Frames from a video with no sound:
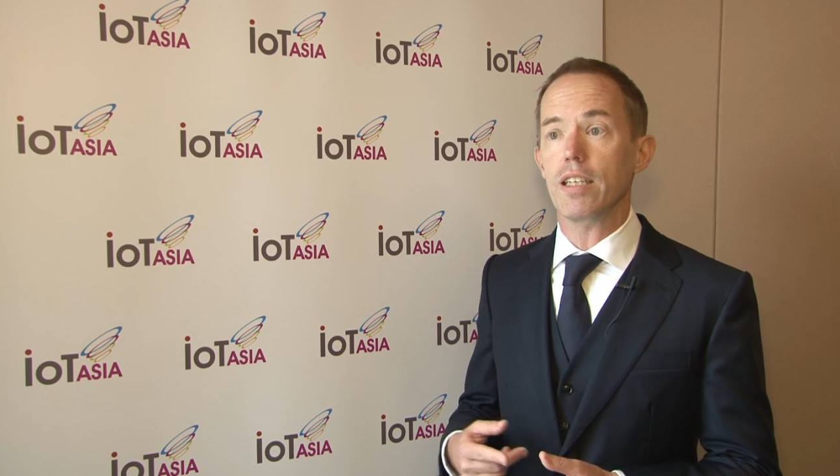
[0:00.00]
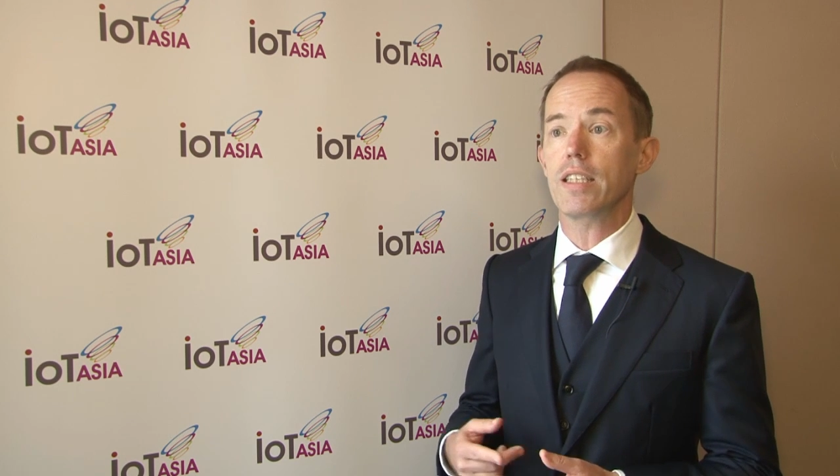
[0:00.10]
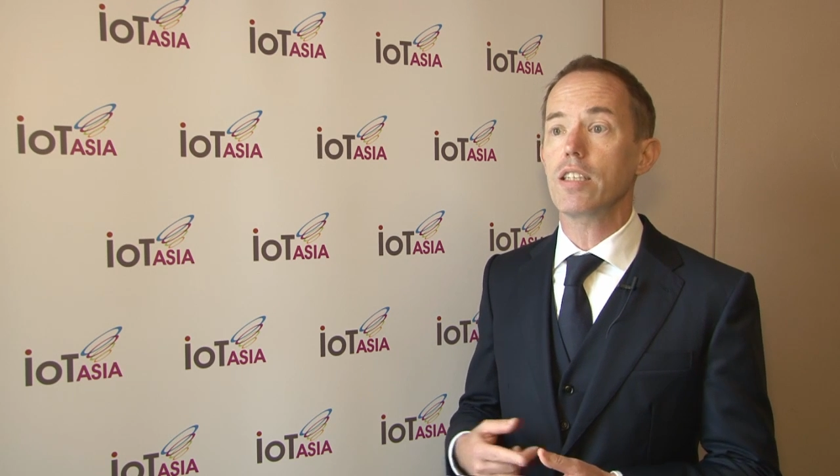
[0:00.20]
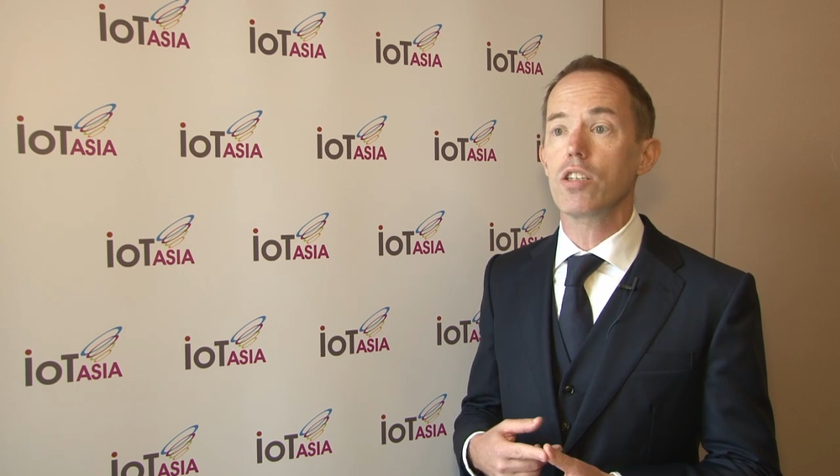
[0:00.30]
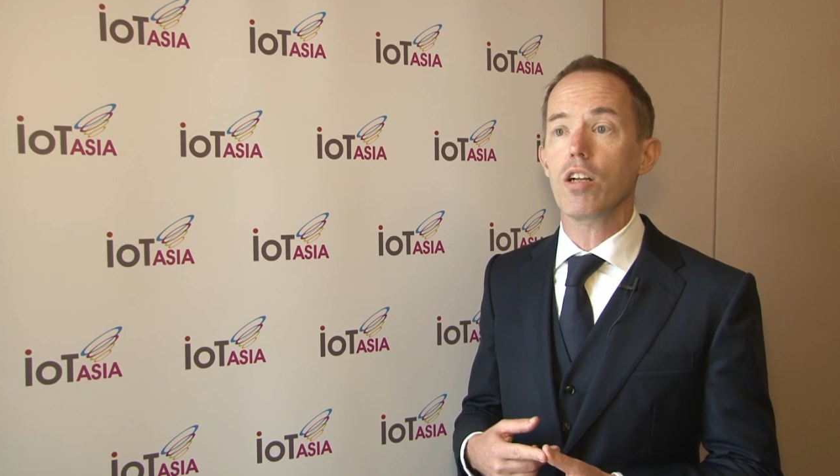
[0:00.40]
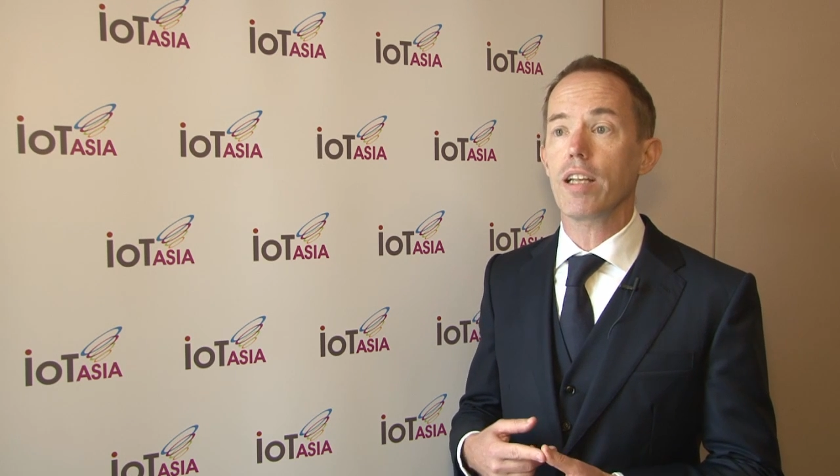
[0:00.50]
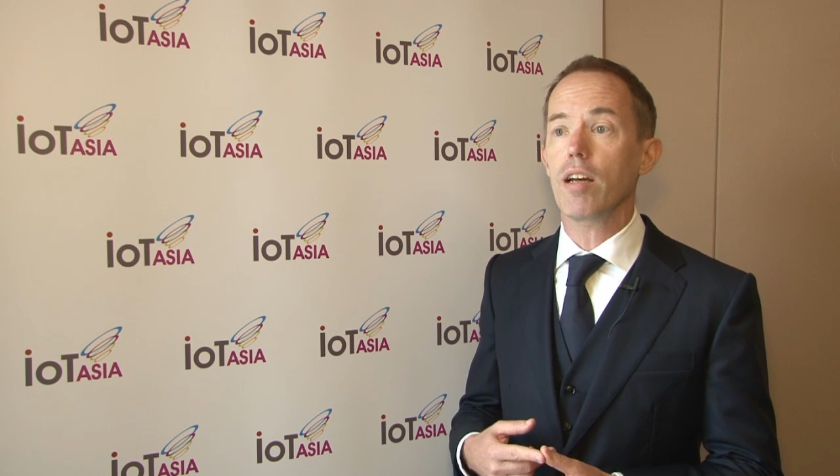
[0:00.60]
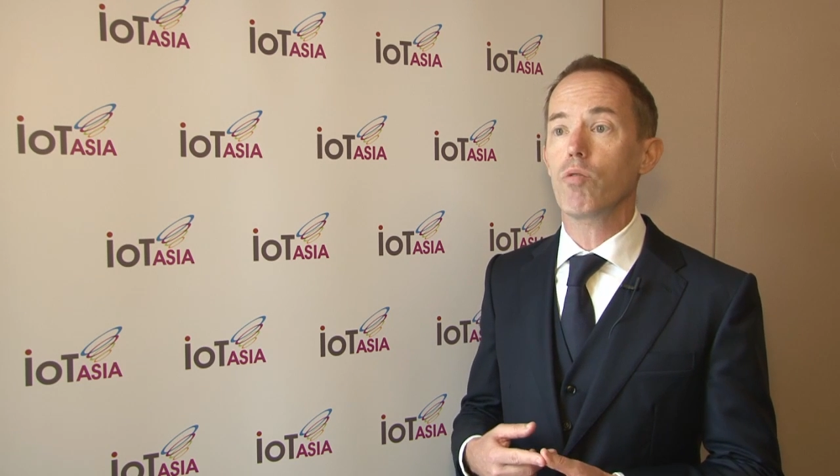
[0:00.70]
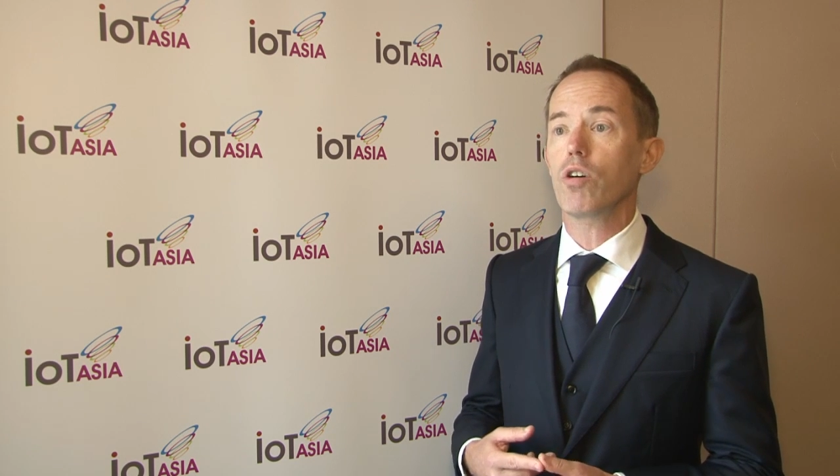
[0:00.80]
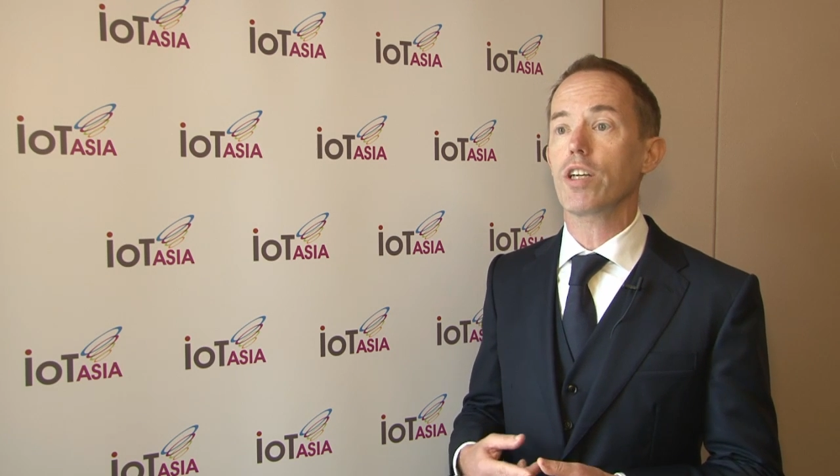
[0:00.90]
digital
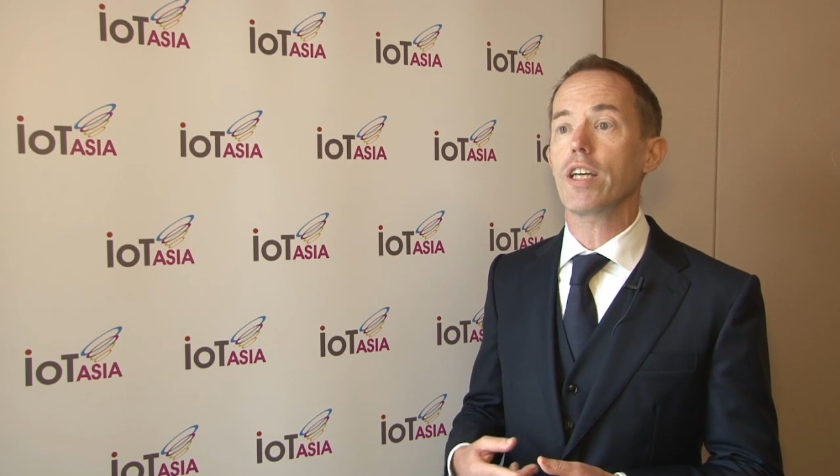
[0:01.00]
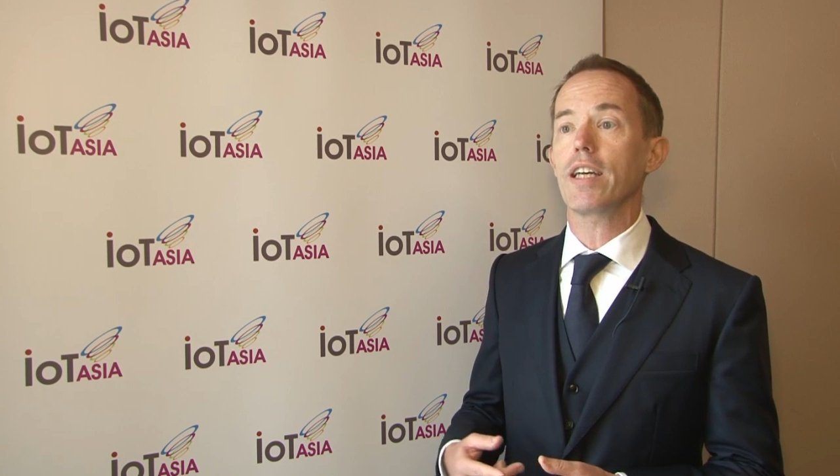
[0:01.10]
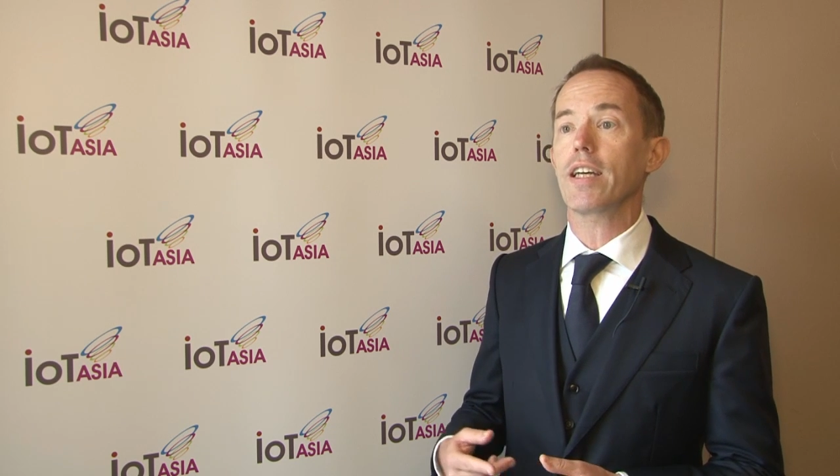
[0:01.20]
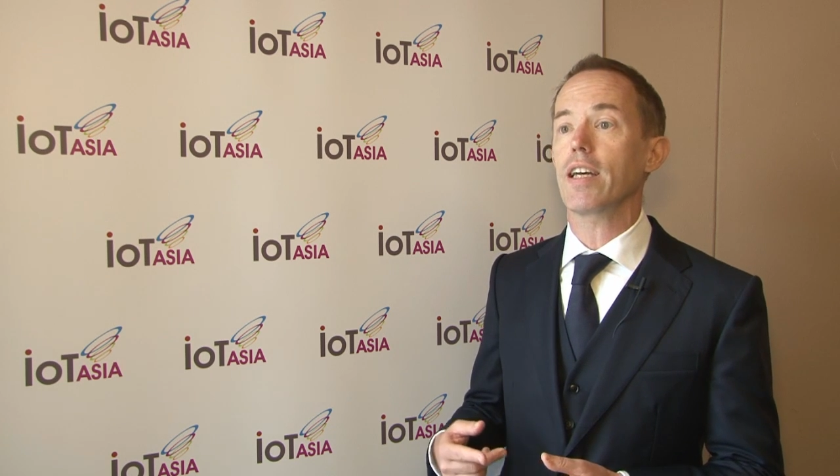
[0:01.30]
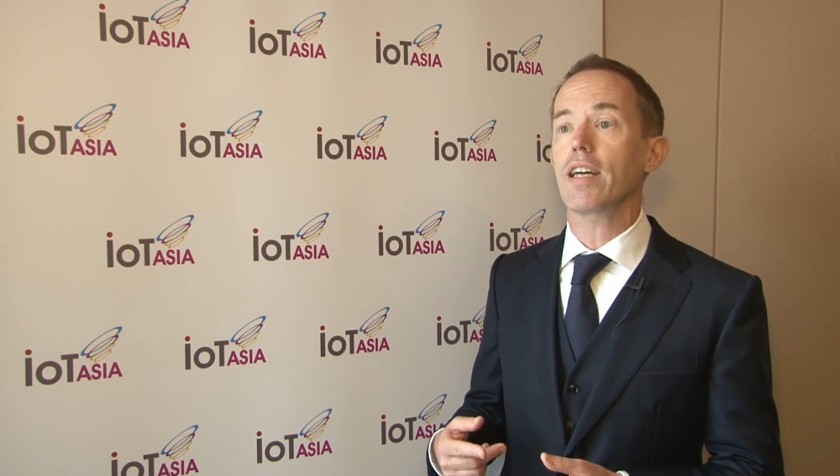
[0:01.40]
networking,